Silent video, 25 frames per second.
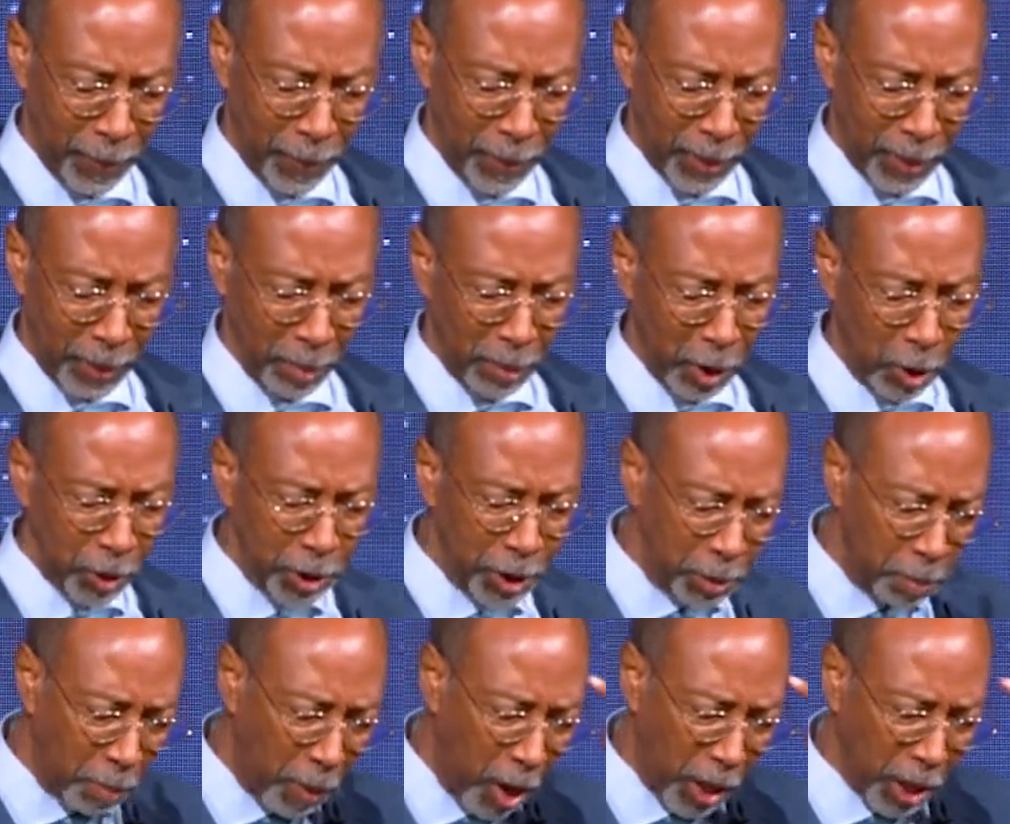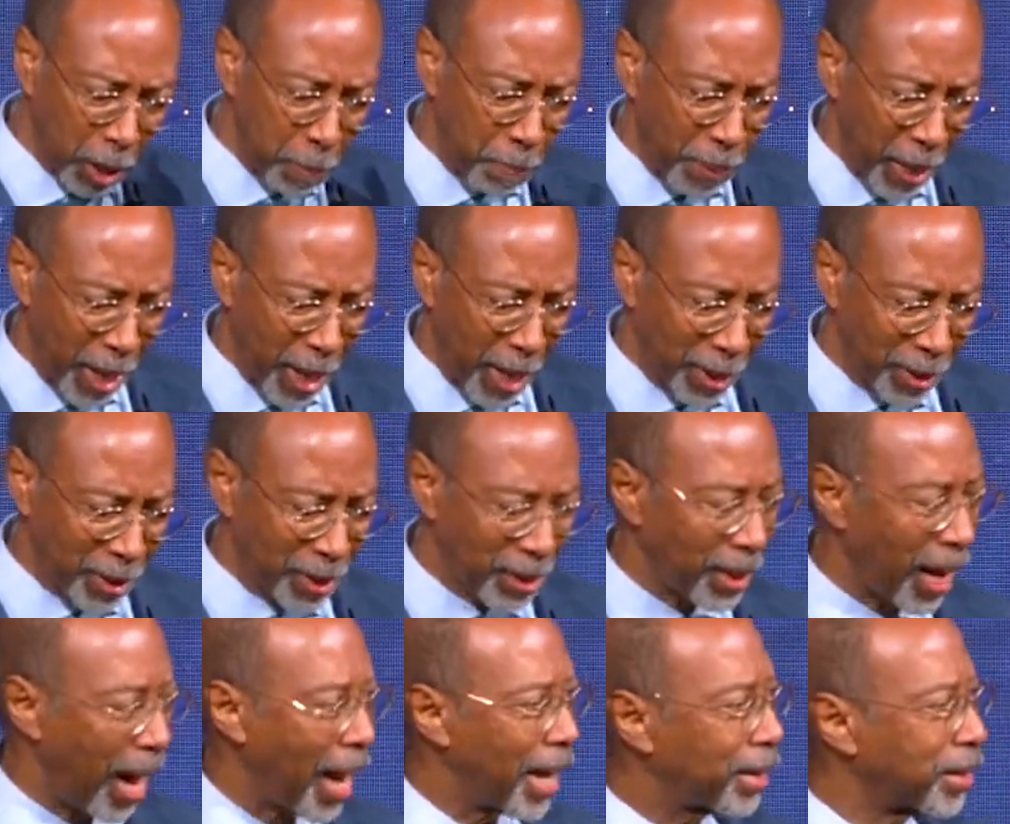Some little smarty pants,
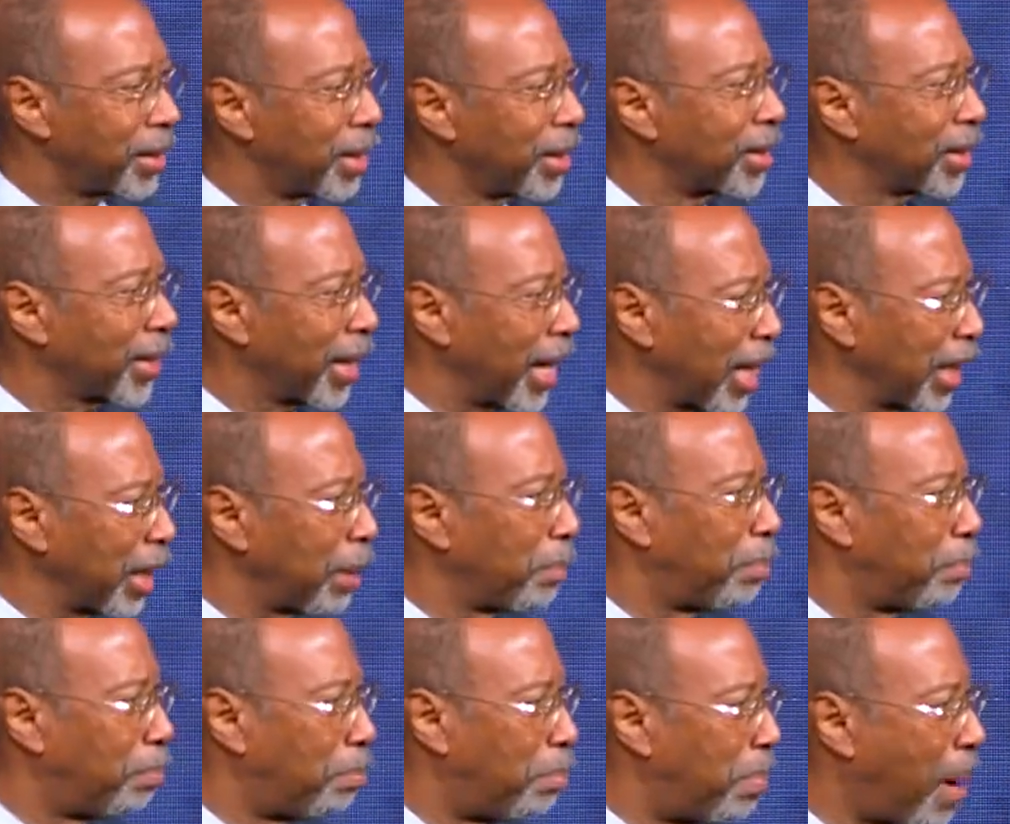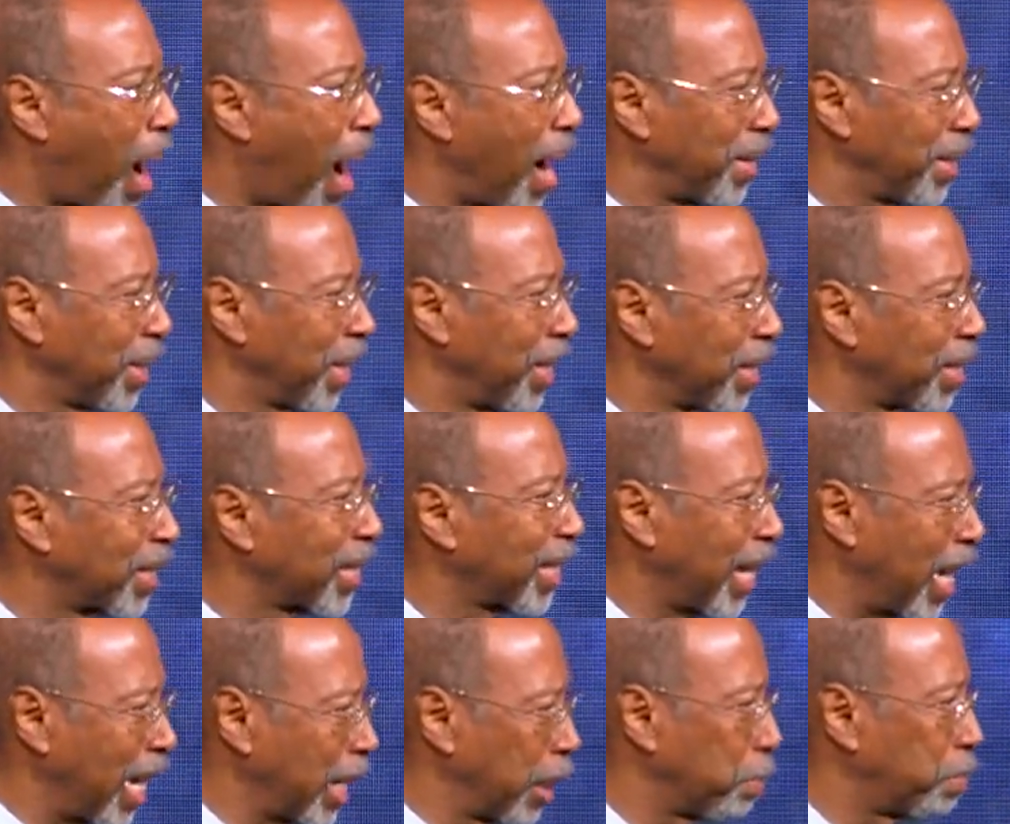scientists, kind of botanists
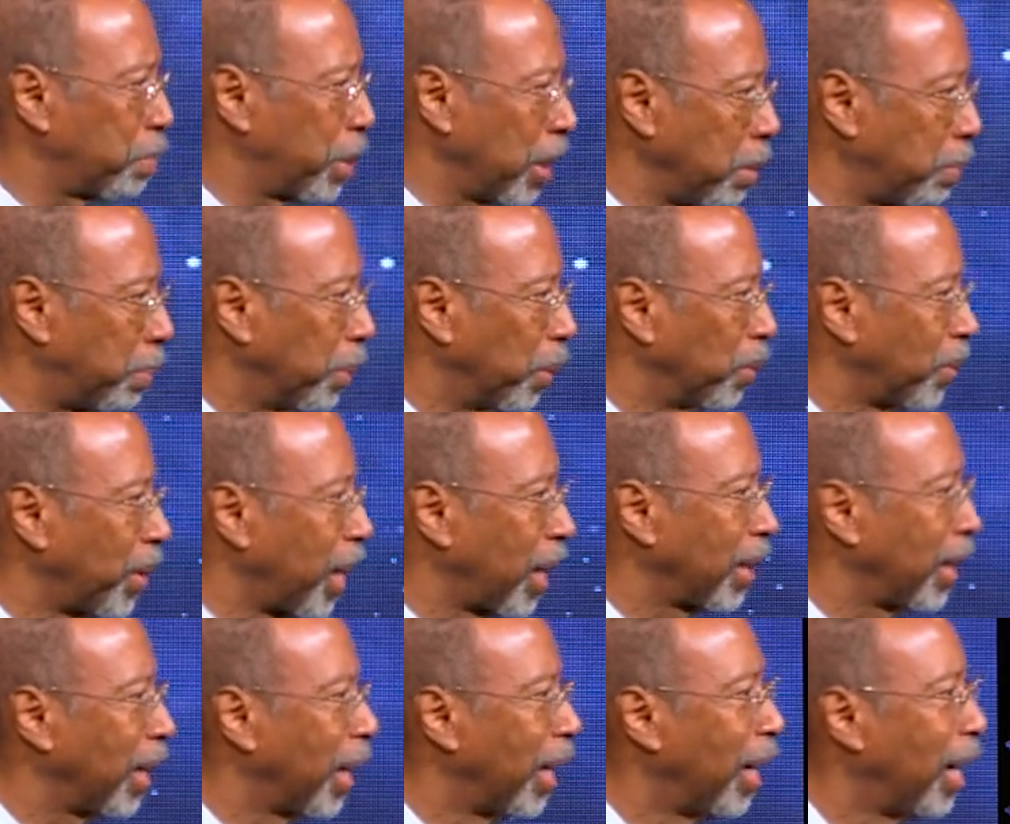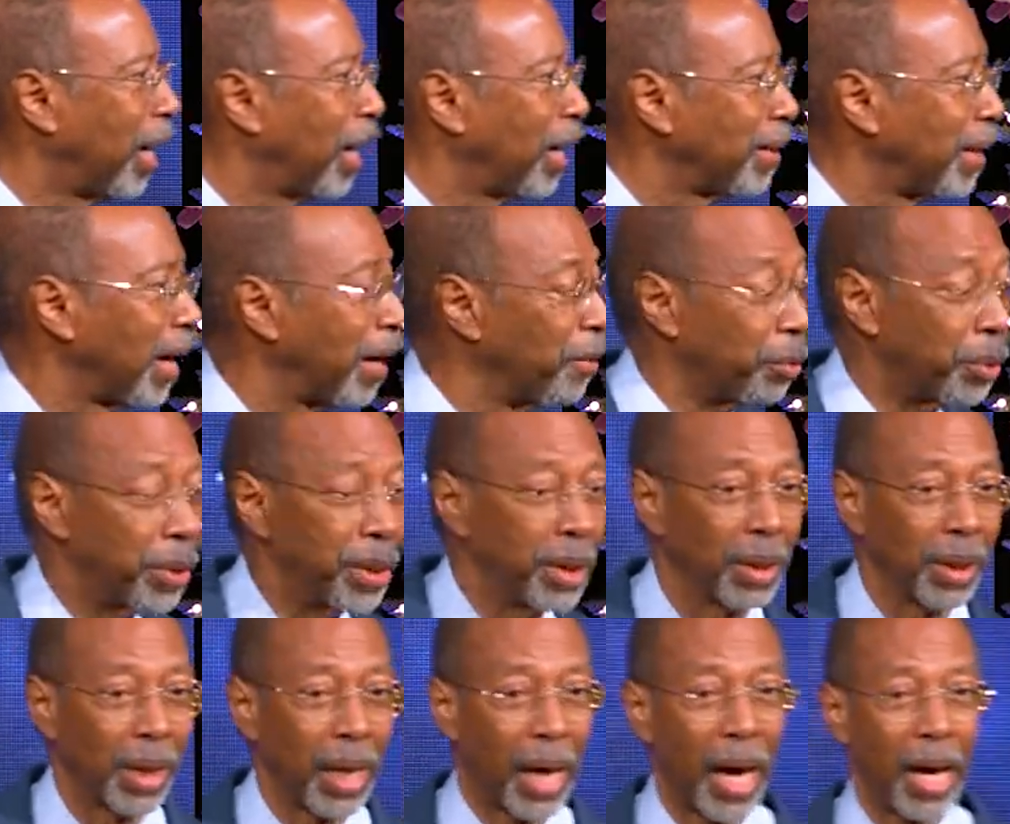kind of people, they
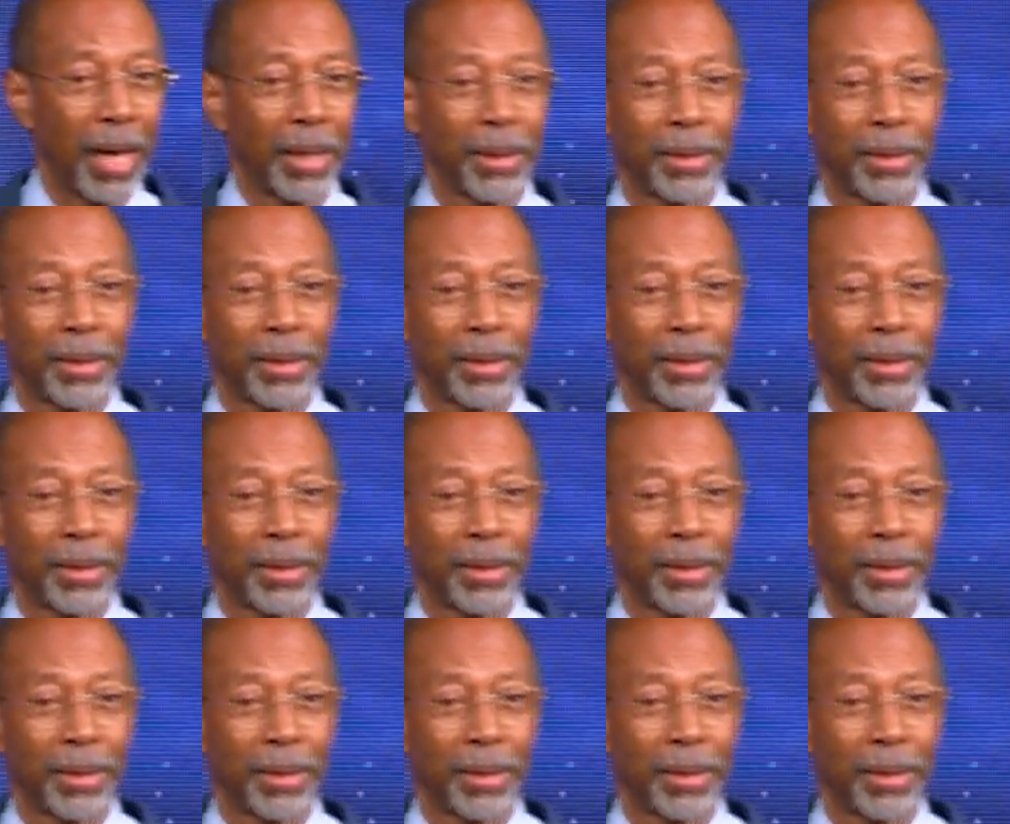realize